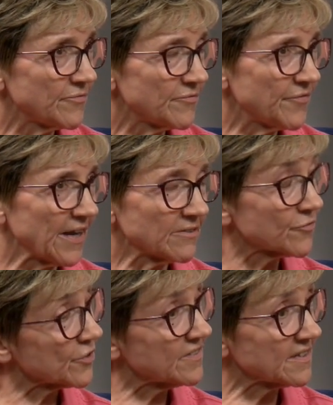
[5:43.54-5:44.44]

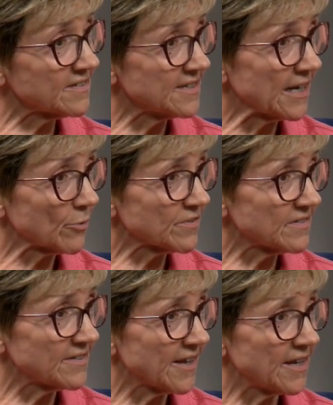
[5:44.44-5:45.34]
fast for 16
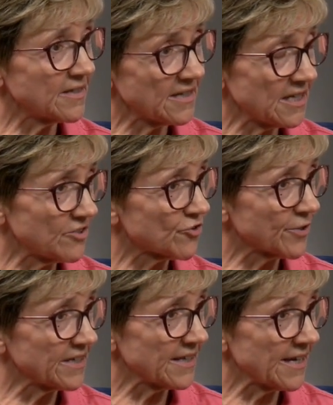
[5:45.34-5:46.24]
hours a day and eat
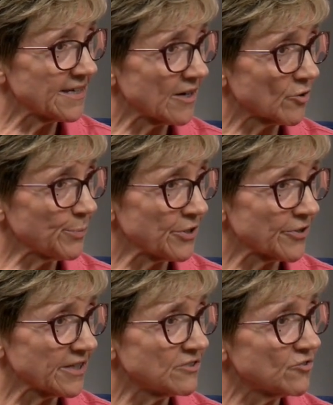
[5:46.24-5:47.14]
during an eight hour
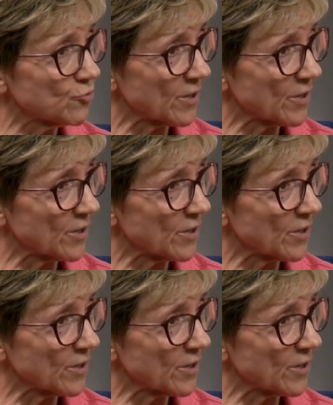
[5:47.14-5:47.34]
period.